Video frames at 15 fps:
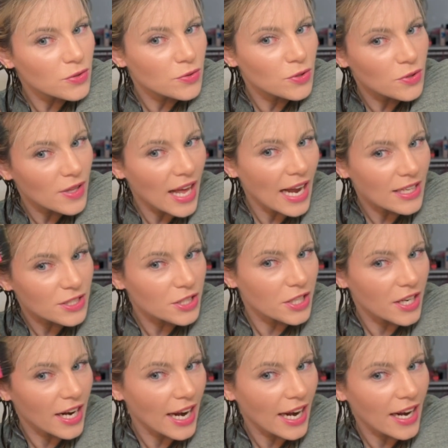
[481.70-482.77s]
do that to
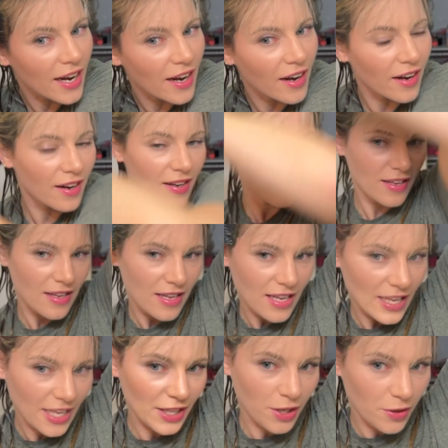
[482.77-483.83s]
your hair?
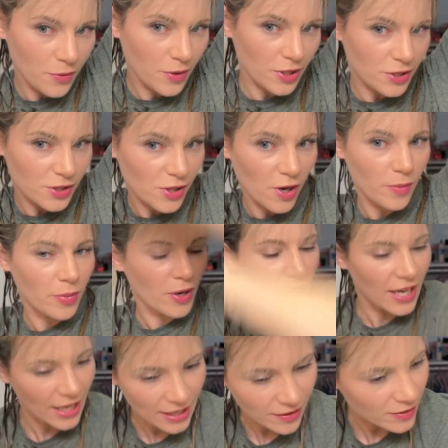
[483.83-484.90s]
Like, you were so
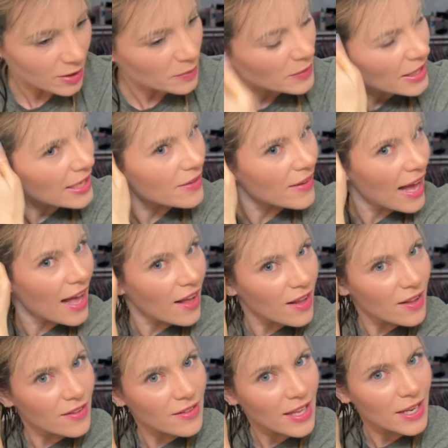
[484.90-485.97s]
brave. And I'm like,
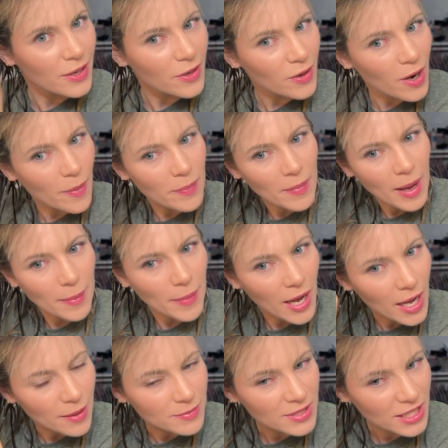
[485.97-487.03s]
well, I grew up, my
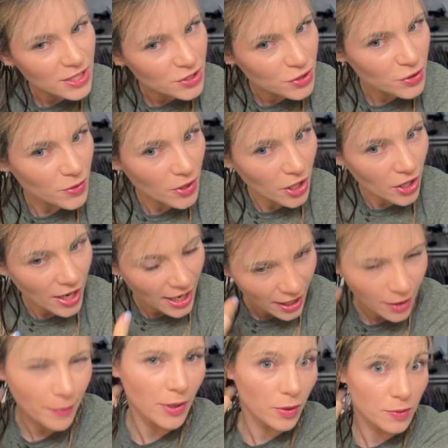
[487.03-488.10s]
mom did it to her
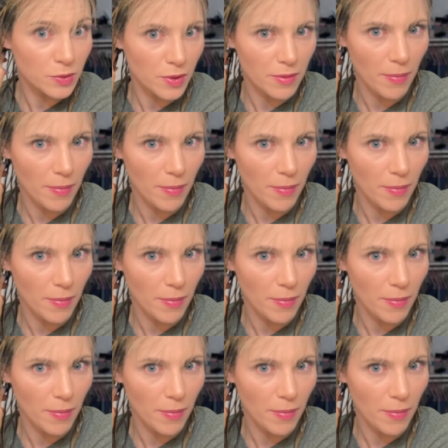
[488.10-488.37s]
hair, but it was with